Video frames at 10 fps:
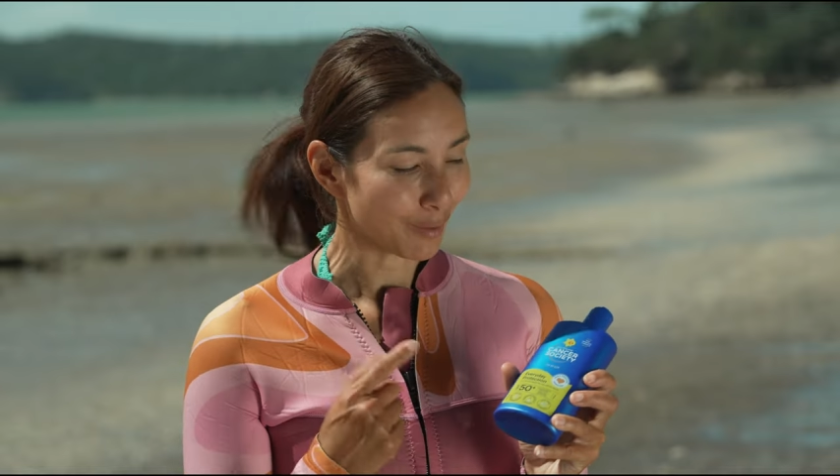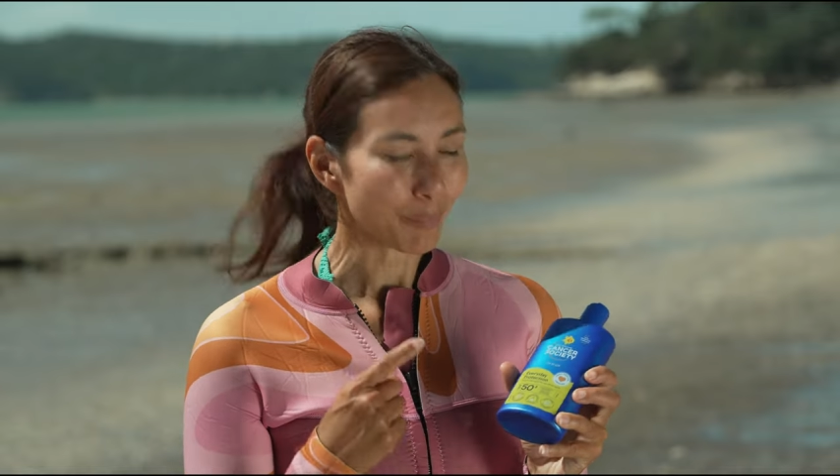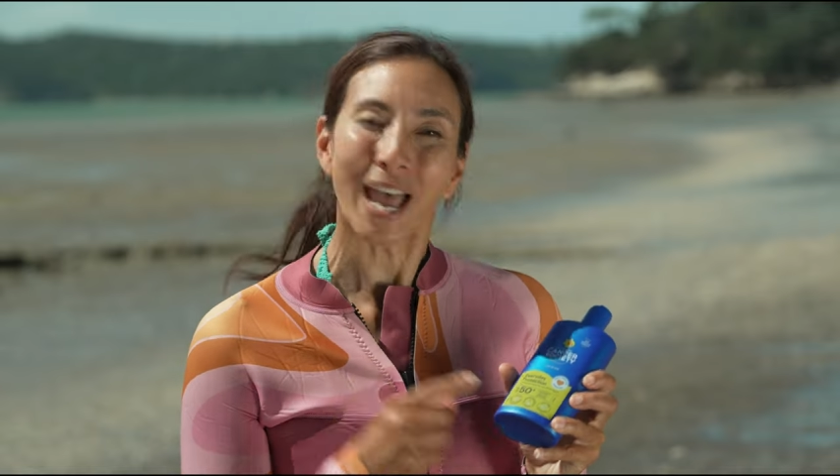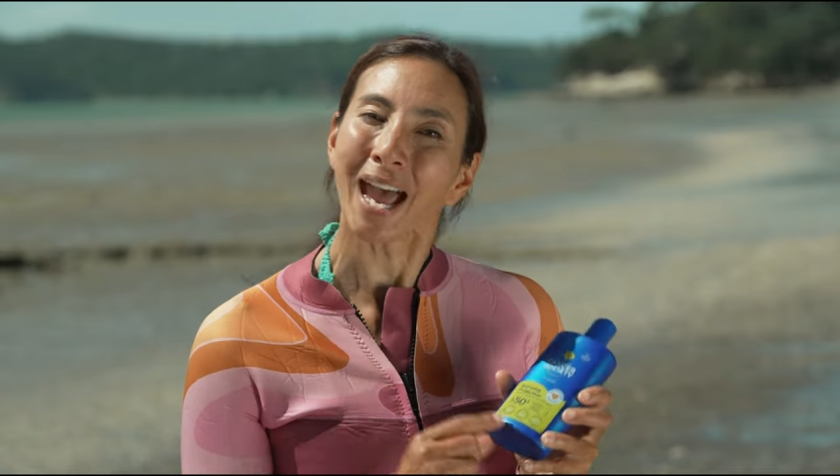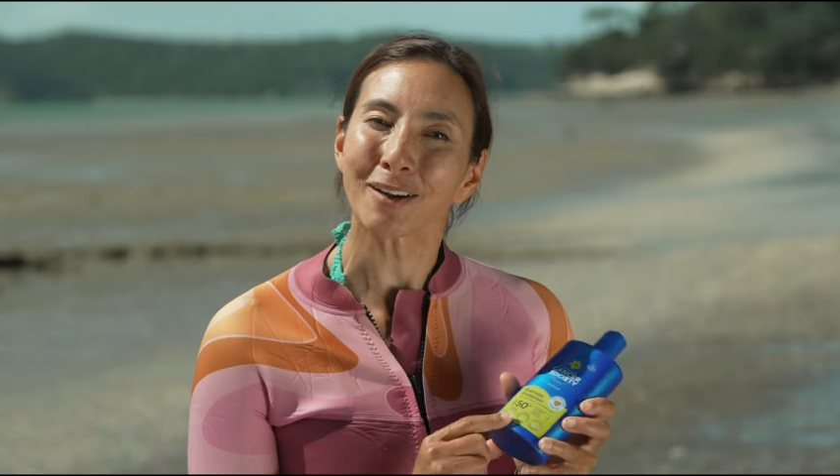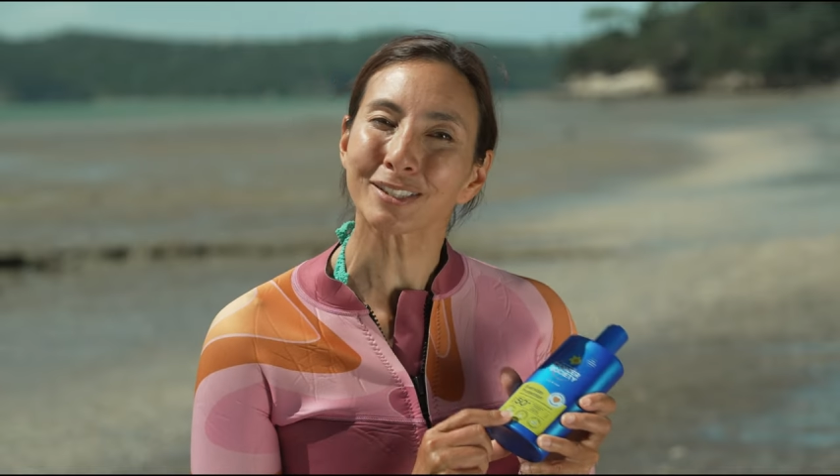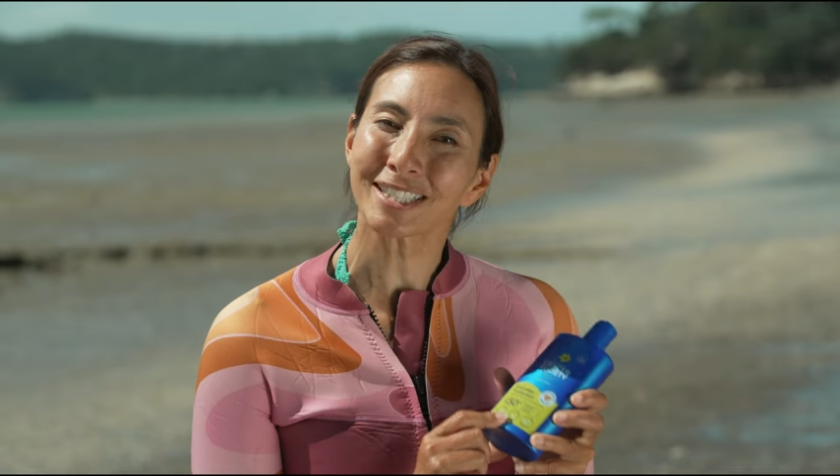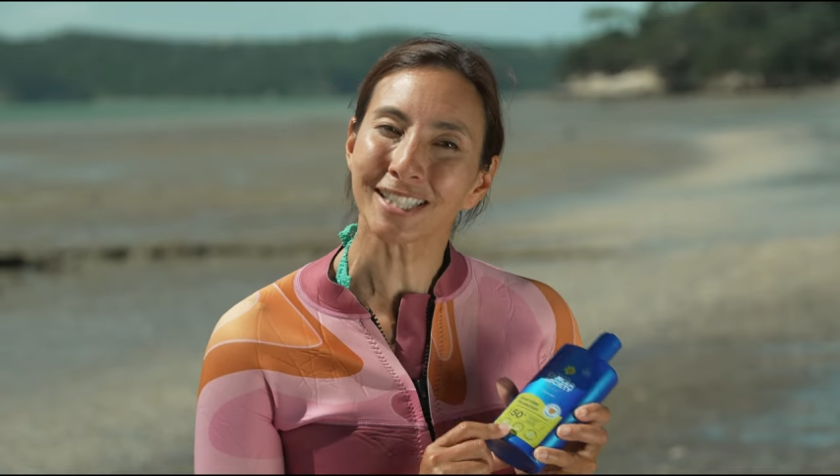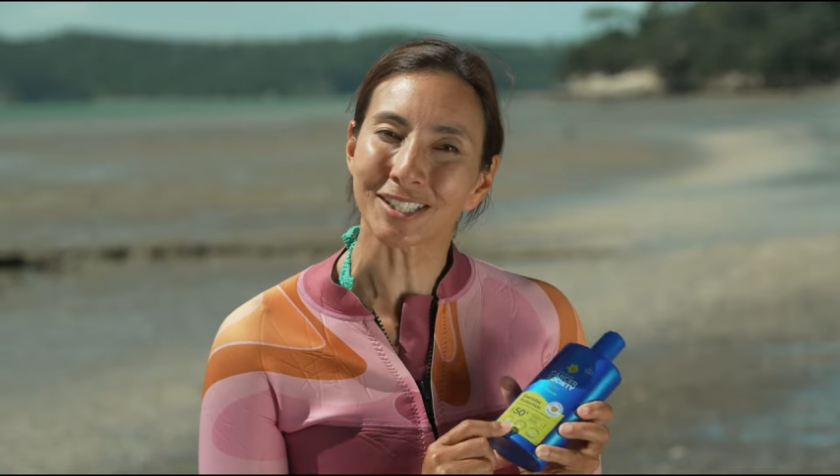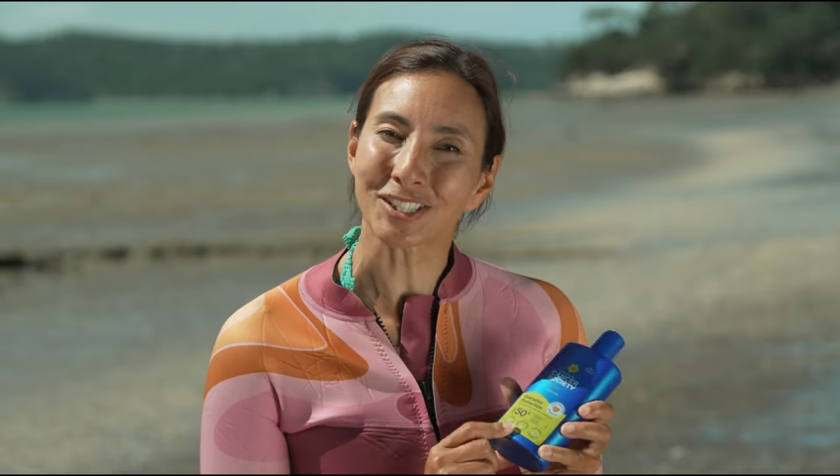But how
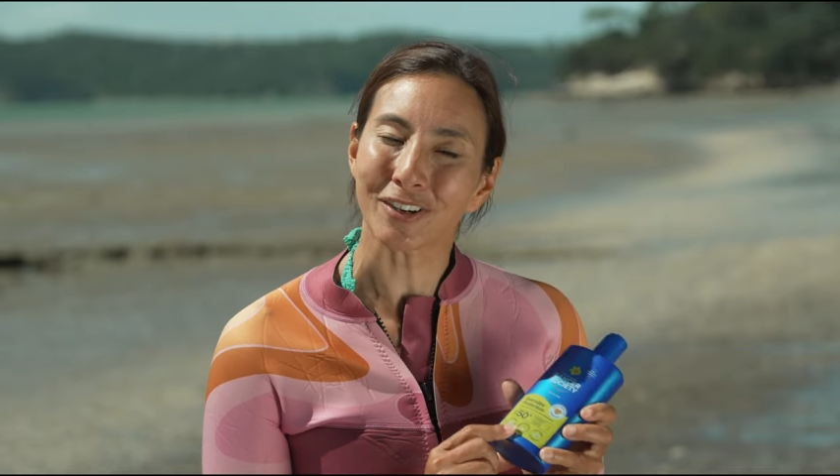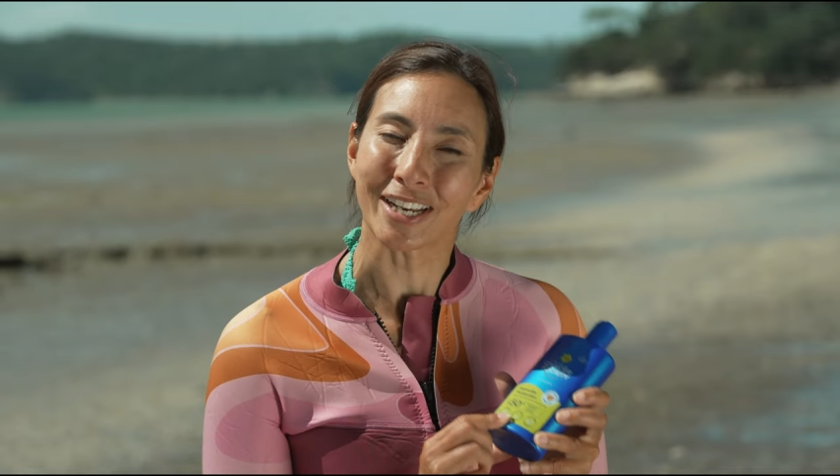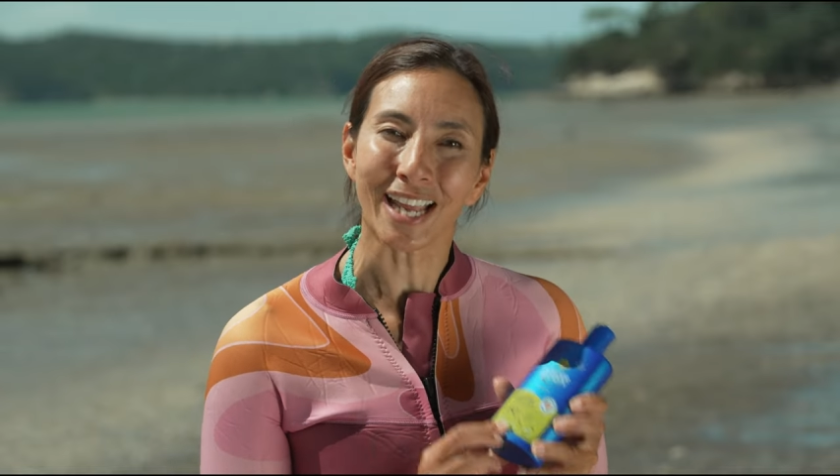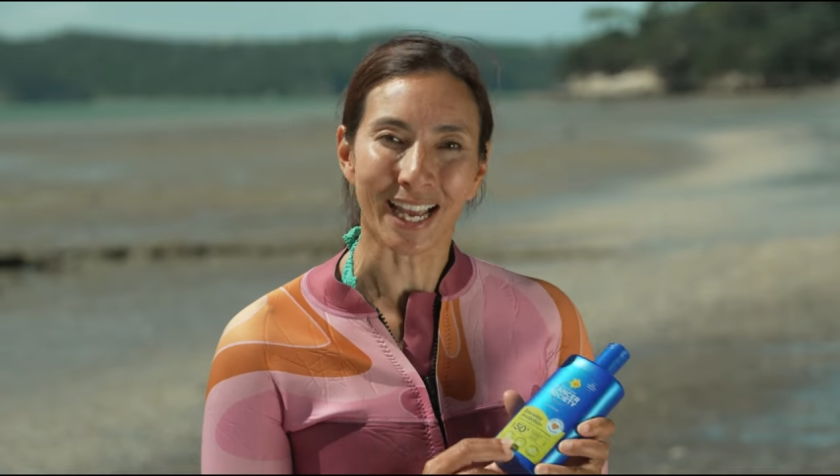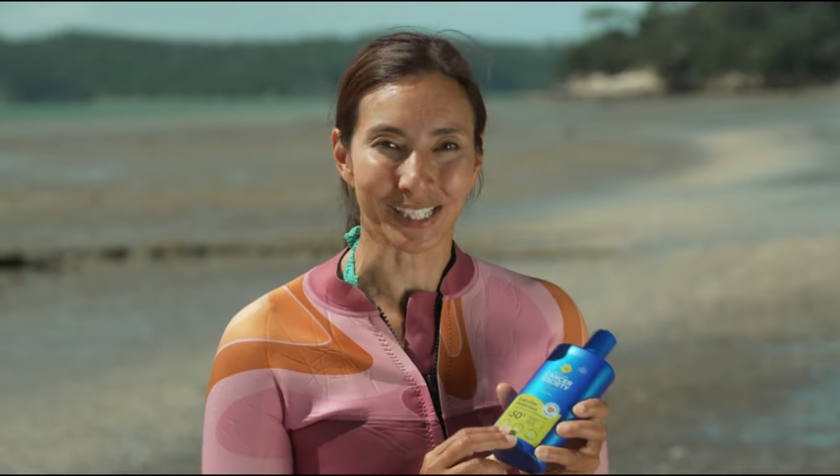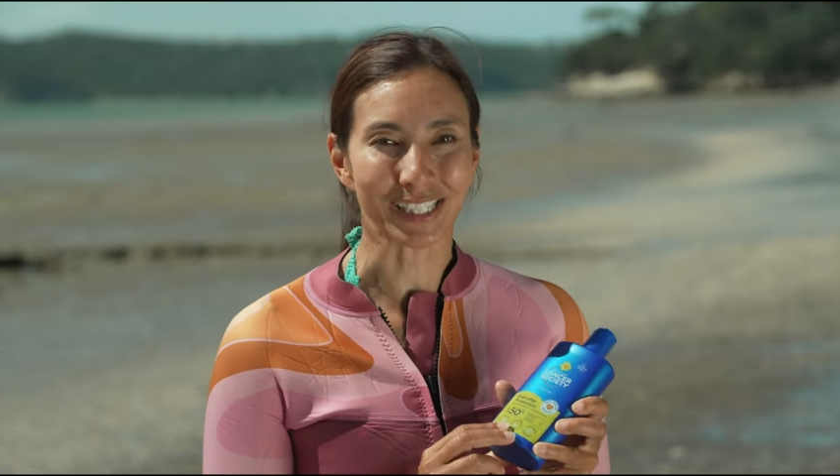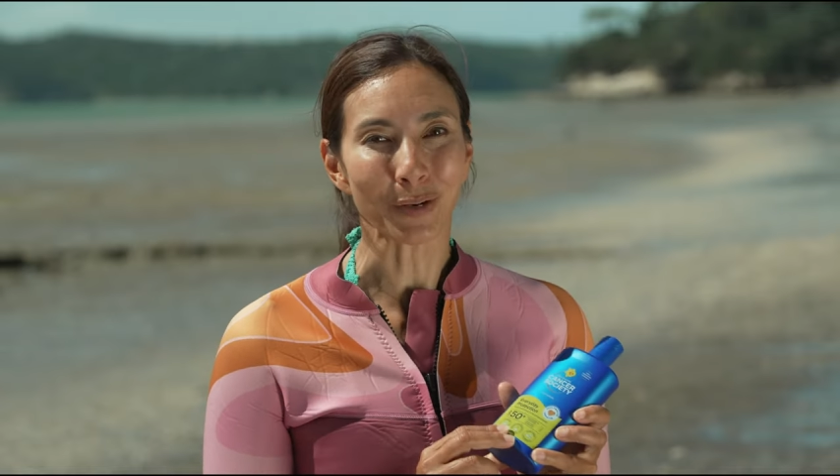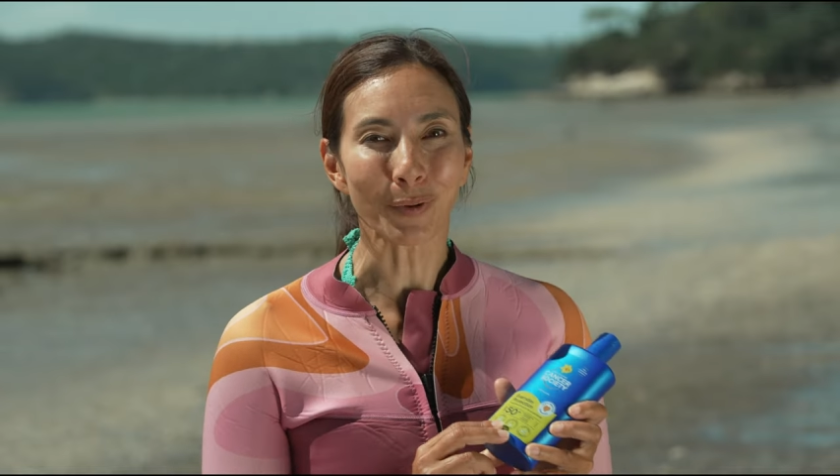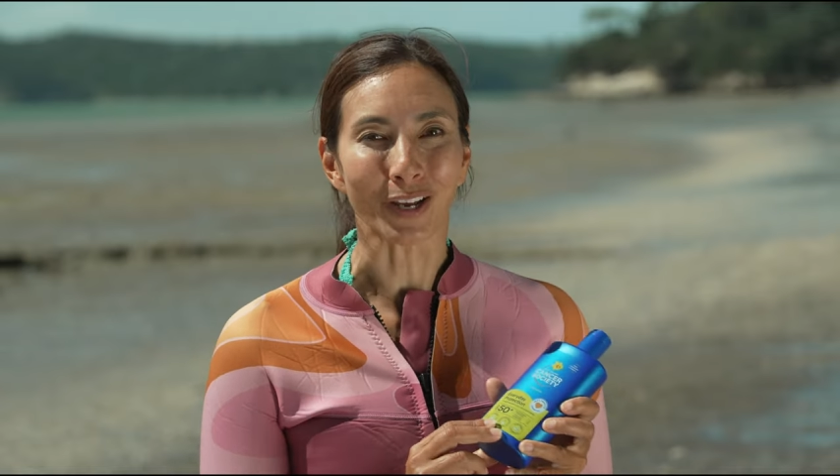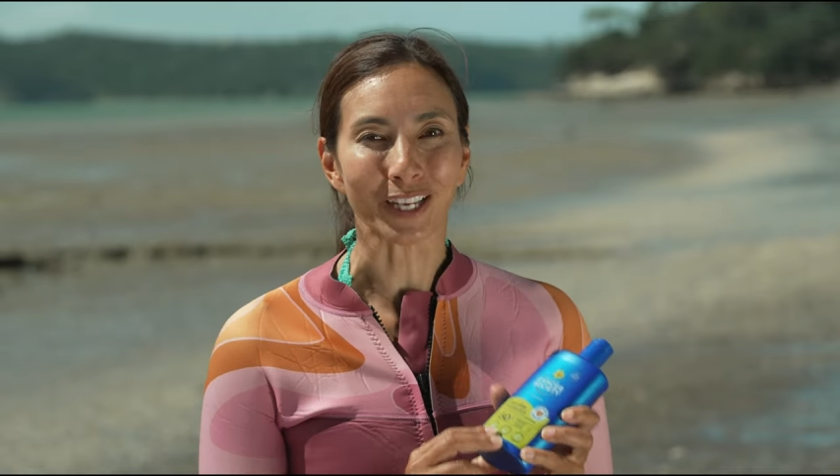does sunscreen
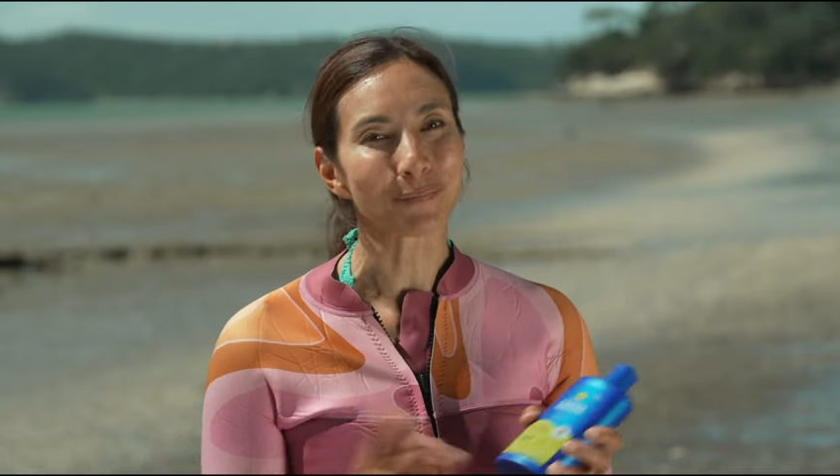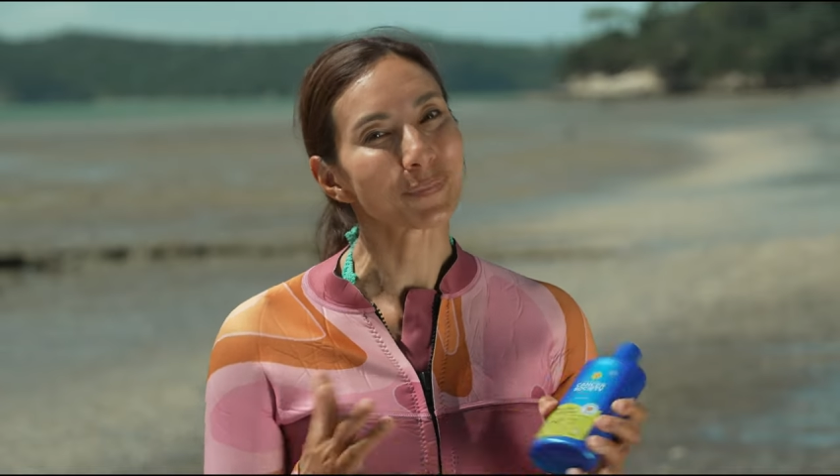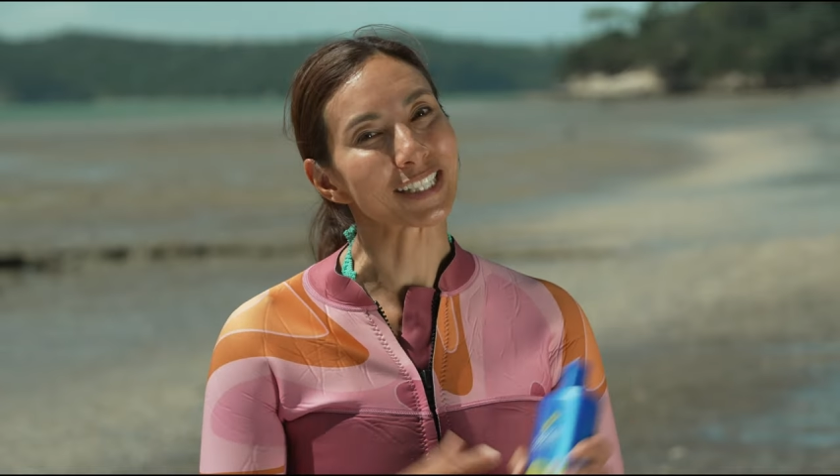actually work?